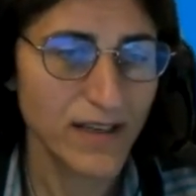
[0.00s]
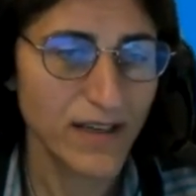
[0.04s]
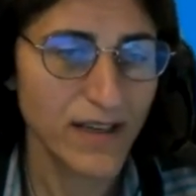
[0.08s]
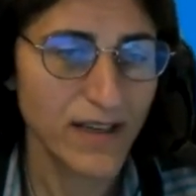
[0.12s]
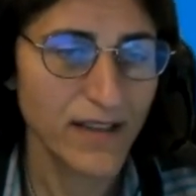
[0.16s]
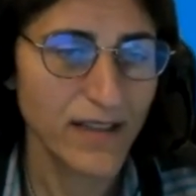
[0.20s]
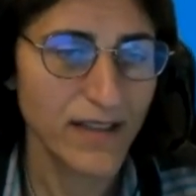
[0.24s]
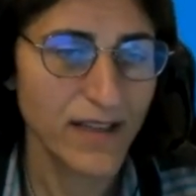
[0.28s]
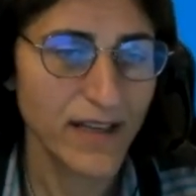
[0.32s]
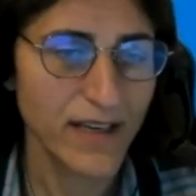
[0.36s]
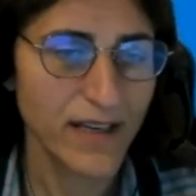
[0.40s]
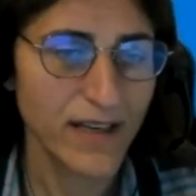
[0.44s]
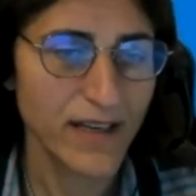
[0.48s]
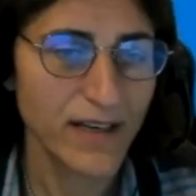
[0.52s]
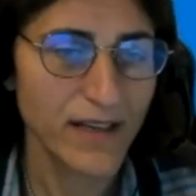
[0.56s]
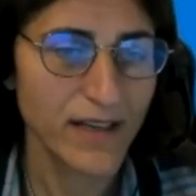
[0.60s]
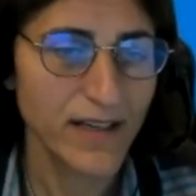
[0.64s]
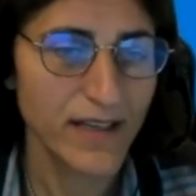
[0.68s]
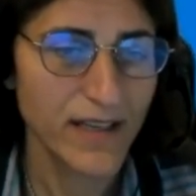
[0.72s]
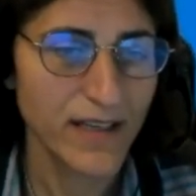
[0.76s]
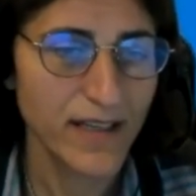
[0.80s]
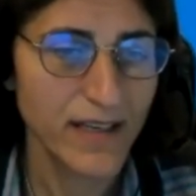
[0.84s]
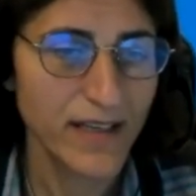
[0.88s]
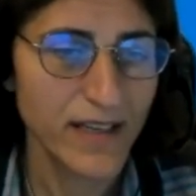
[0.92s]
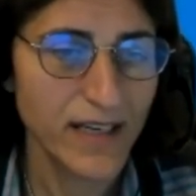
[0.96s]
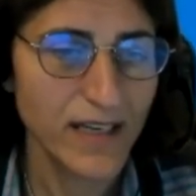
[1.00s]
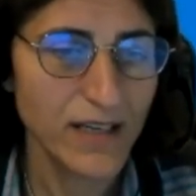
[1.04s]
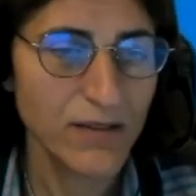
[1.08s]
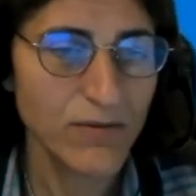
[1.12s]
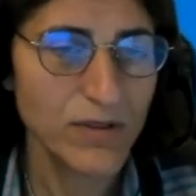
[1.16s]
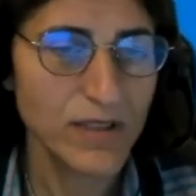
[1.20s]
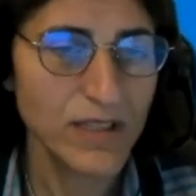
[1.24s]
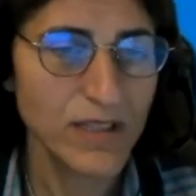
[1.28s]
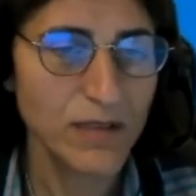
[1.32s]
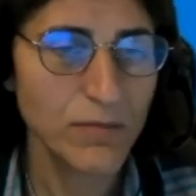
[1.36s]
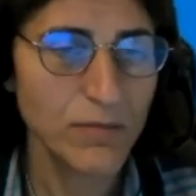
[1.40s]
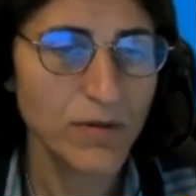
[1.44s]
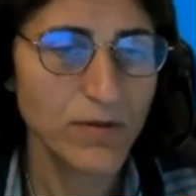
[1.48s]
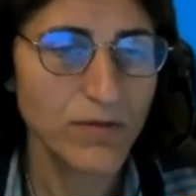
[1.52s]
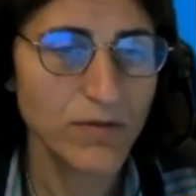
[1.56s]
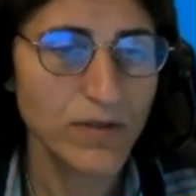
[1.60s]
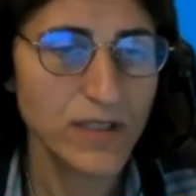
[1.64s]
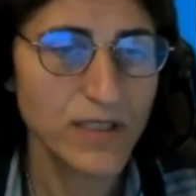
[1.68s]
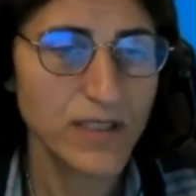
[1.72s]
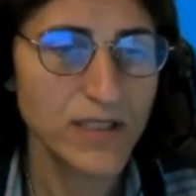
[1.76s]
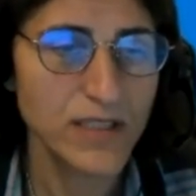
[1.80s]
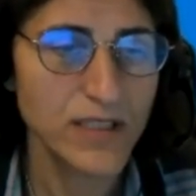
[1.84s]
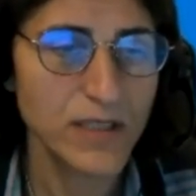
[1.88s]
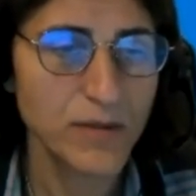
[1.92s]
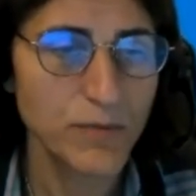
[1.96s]
and their inequitable
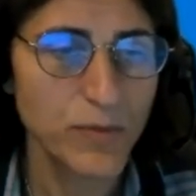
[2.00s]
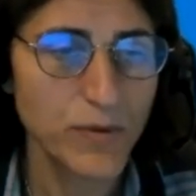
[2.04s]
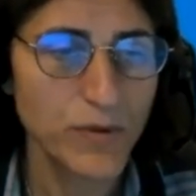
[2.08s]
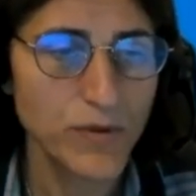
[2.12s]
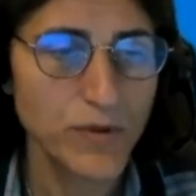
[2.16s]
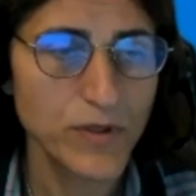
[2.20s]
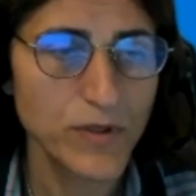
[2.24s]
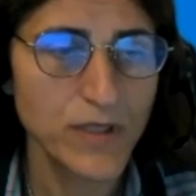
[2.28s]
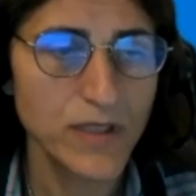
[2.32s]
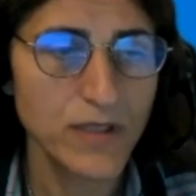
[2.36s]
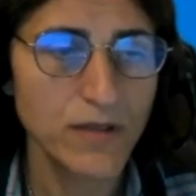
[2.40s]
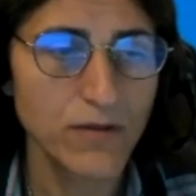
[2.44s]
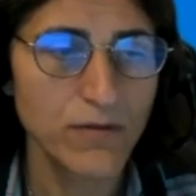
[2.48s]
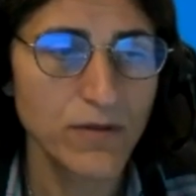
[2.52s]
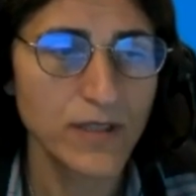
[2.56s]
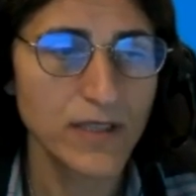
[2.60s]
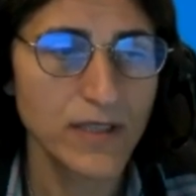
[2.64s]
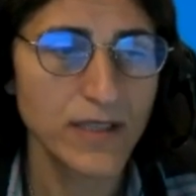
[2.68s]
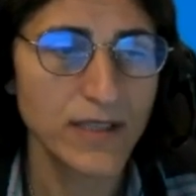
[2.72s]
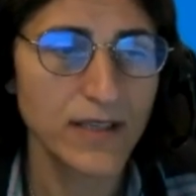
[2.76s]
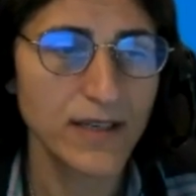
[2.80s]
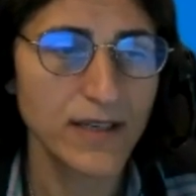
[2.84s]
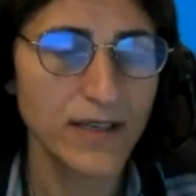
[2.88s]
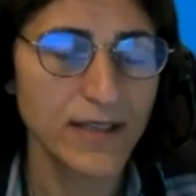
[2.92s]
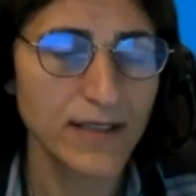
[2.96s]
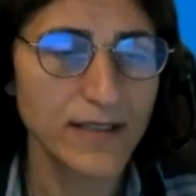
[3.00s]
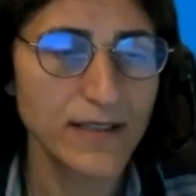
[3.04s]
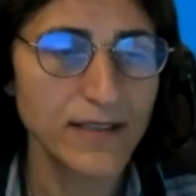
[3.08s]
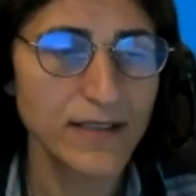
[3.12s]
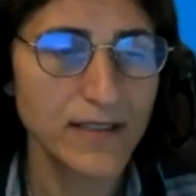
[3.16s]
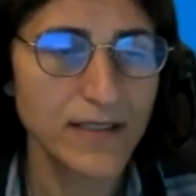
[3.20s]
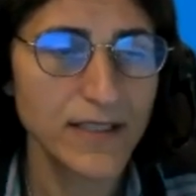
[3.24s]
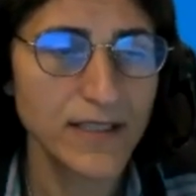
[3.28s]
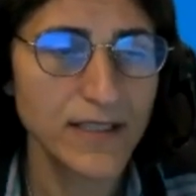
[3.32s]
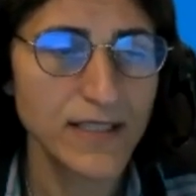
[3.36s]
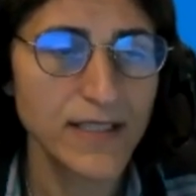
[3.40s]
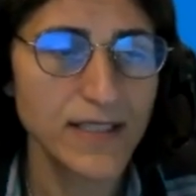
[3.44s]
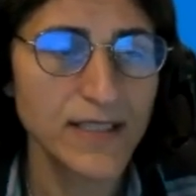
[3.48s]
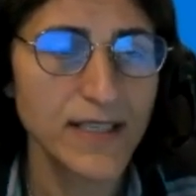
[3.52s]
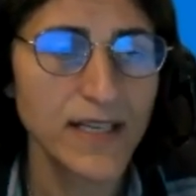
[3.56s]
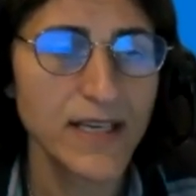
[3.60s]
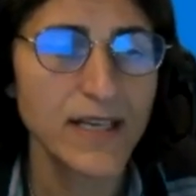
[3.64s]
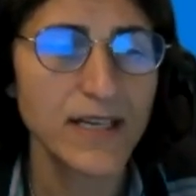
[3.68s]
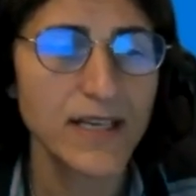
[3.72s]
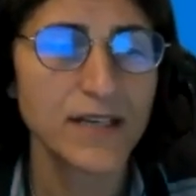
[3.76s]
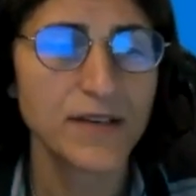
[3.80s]
distribution within countries